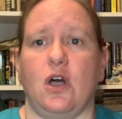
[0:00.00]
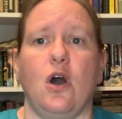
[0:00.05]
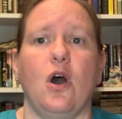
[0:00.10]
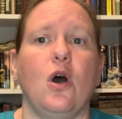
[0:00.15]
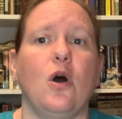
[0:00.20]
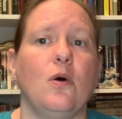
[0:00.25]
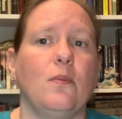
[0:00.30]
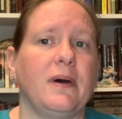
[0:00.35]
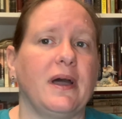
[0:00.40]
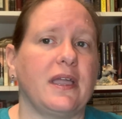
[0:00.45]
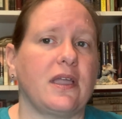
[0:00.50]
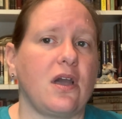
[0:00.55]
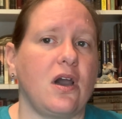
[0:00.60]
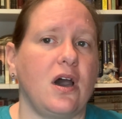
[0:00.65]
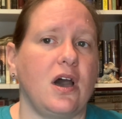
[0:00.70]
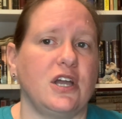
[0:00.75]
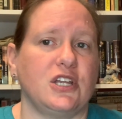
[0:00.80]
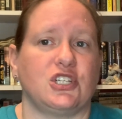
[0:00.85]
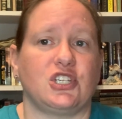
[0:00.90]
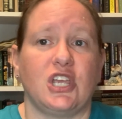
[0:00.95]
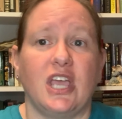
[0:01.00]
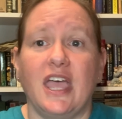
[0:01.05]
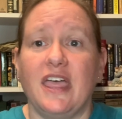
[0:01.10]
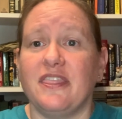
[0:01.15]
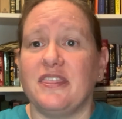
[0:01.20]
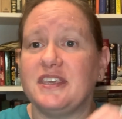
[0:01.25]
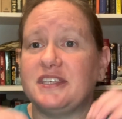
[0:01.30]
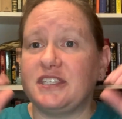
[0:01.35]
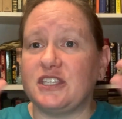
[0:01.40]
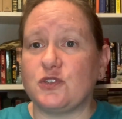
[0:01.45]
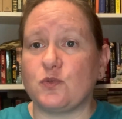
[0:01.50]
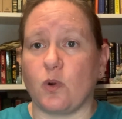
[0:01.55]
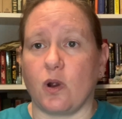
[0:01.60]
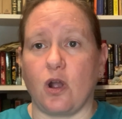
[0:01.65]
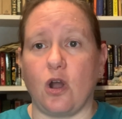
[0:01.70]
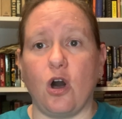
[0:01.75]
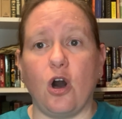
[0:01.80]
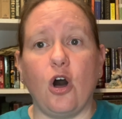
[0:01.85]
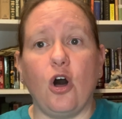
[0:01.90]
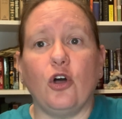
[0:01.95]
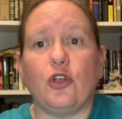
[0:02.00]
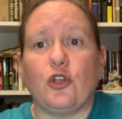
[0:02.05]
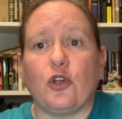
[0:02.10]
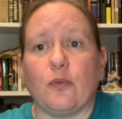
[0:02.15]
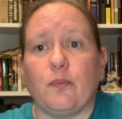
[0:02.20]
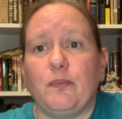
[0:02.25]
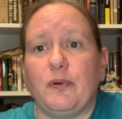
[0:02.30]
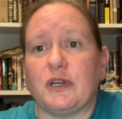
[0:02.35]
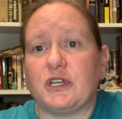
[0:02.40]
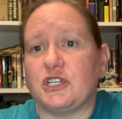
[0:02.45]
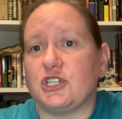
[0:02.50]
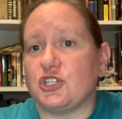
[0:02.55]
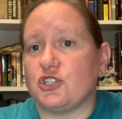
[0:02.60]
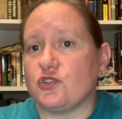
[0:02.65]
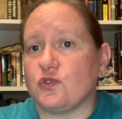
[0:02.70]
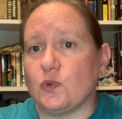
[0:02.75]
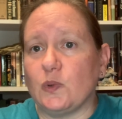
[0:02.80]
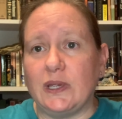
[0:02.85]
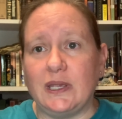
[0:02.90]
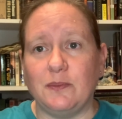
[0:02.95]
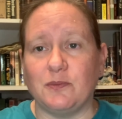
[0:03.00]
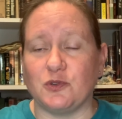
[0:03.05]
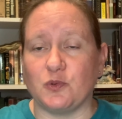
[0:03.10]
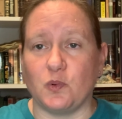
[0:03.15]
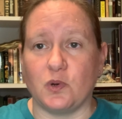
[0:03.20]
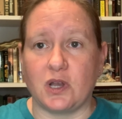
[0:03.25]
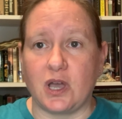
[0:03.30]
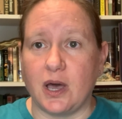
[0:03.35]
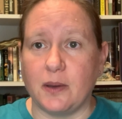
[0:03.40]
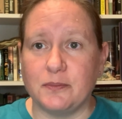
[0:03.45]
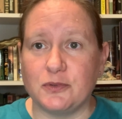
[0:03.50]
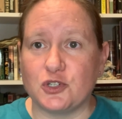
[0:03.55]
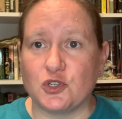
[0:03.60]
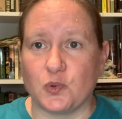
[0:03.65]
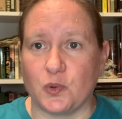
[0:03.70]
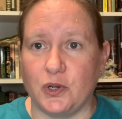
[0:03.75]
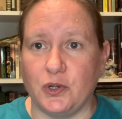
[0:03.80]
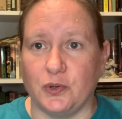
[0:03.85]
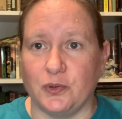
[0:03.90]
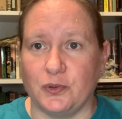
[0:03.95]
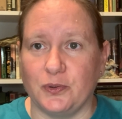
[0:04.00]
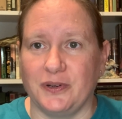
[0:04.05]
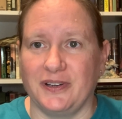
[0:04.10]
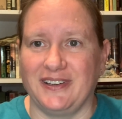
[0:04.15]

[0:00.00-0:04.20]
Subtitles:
Oh my gosh, this is where all your bookish dreams will come true.